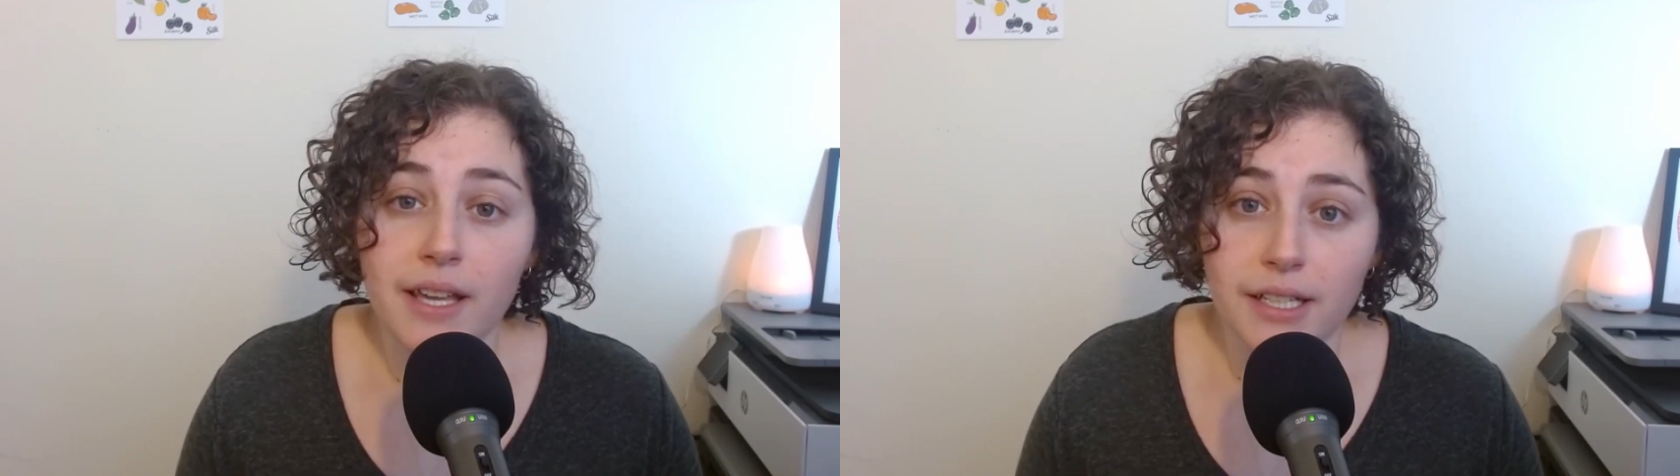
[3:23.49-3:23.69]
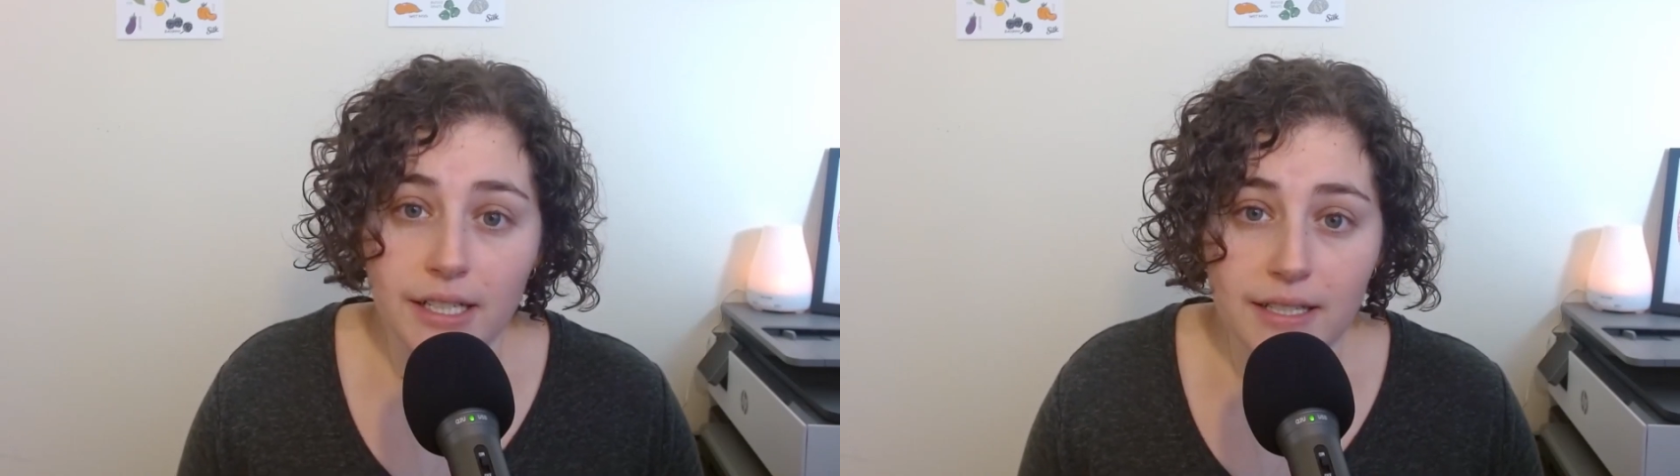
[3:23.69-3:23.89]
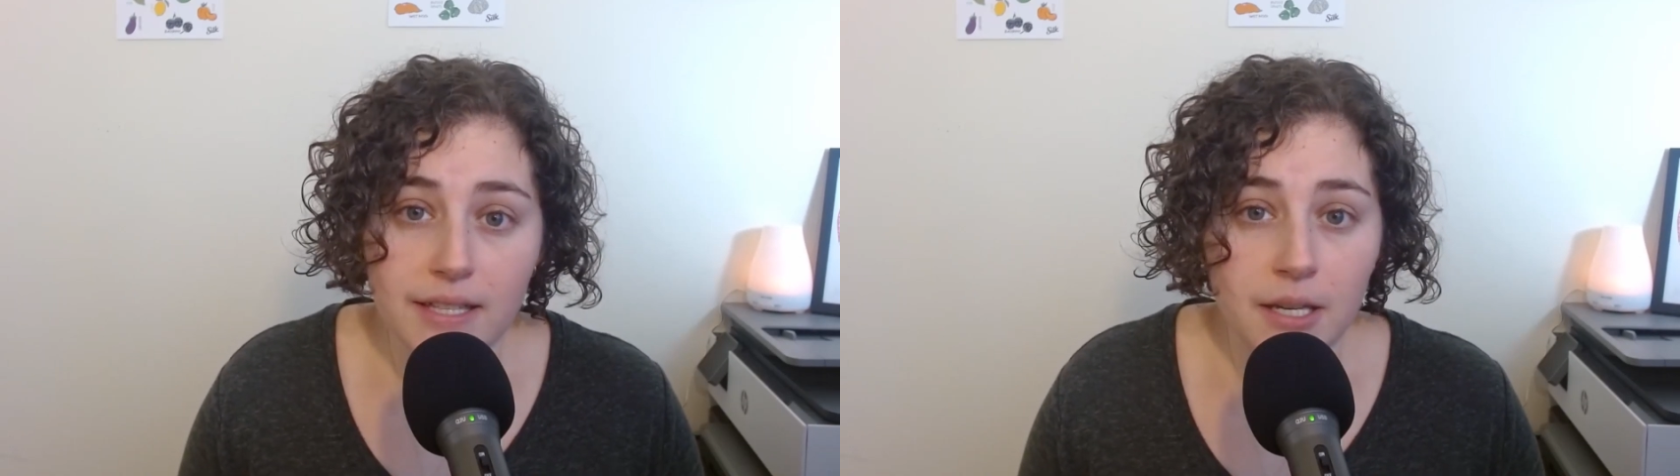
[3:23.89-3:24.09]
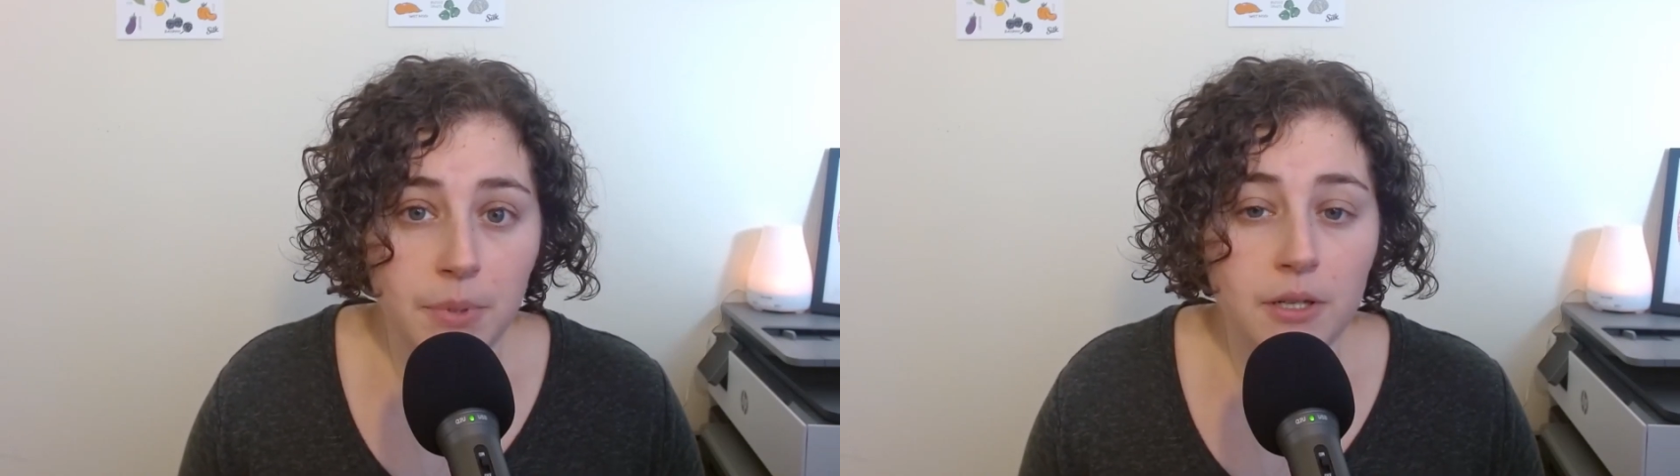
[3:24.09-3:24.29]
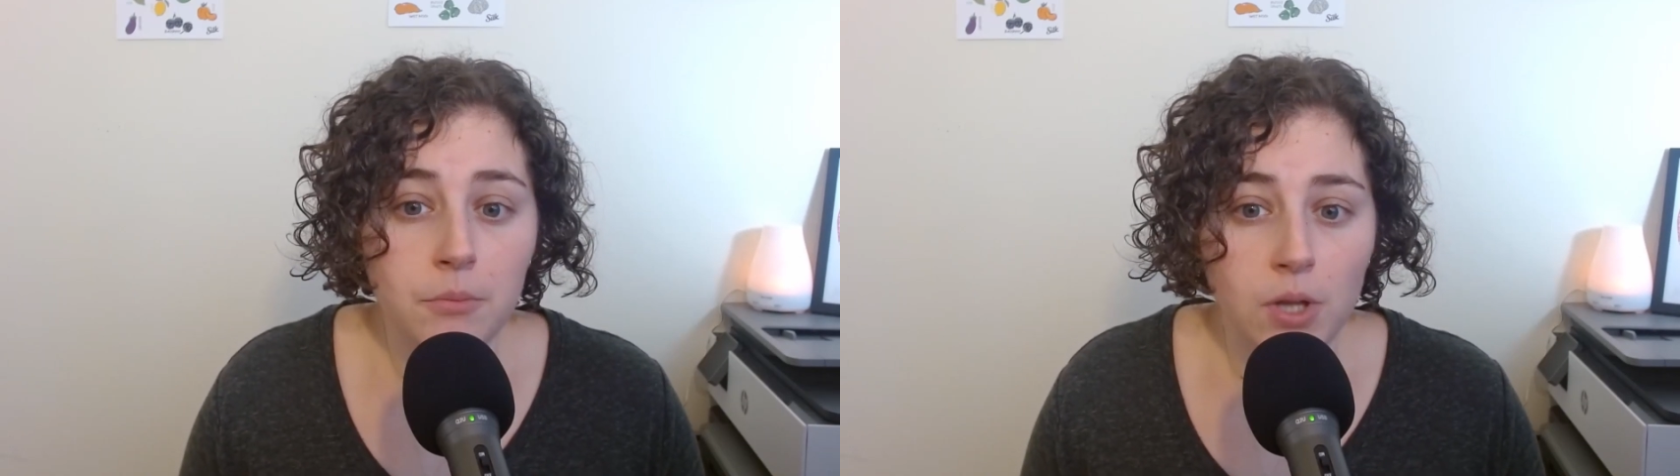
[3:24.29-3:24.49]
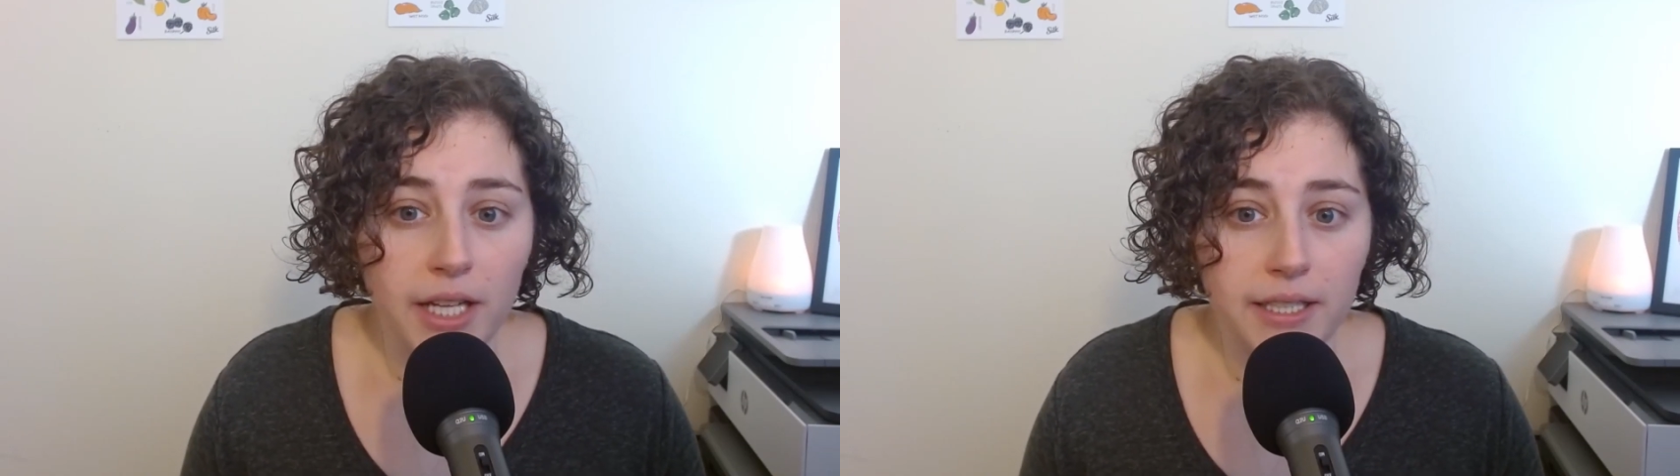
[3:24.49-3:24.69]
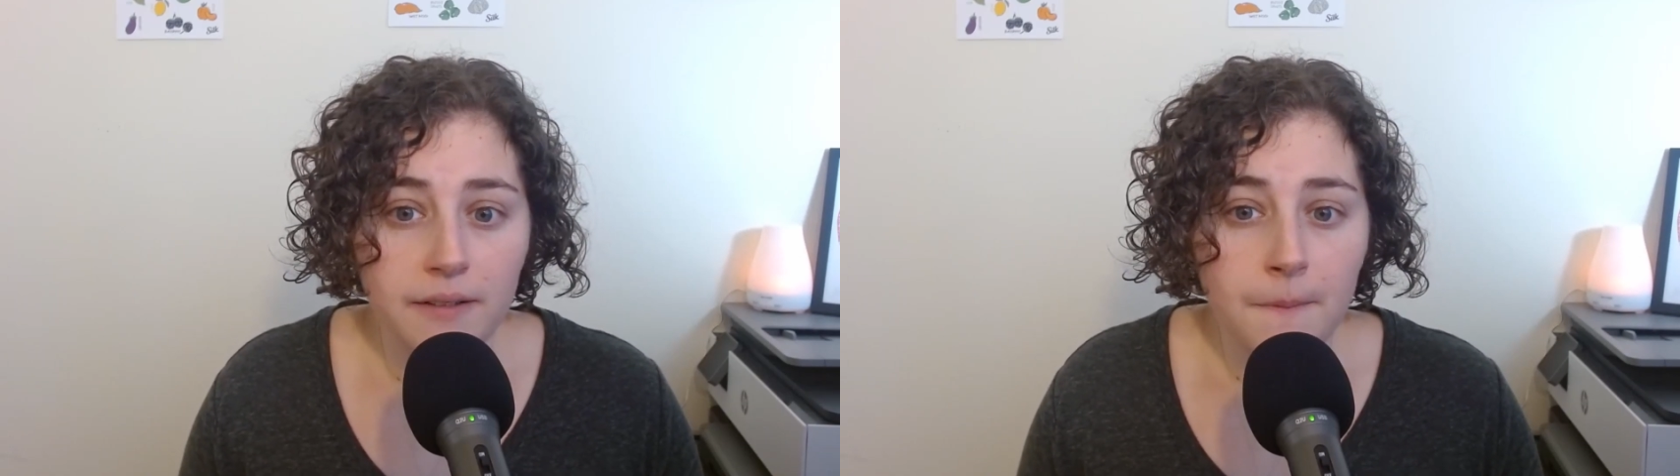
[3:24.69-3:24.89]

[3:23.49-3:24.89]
and it is HIPAA compliant.